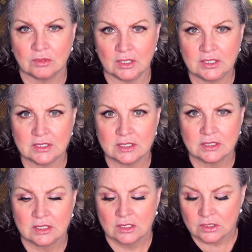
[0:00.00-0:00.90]
right?
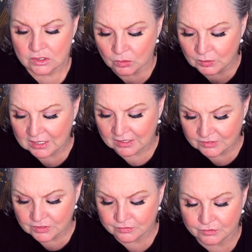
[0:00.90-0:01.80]
So we have
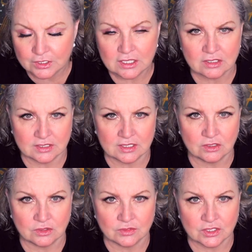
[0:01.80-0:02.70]
to free
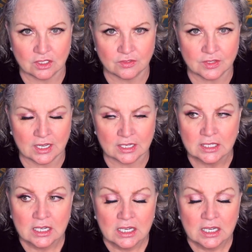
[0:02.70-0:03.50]
ourselves of that.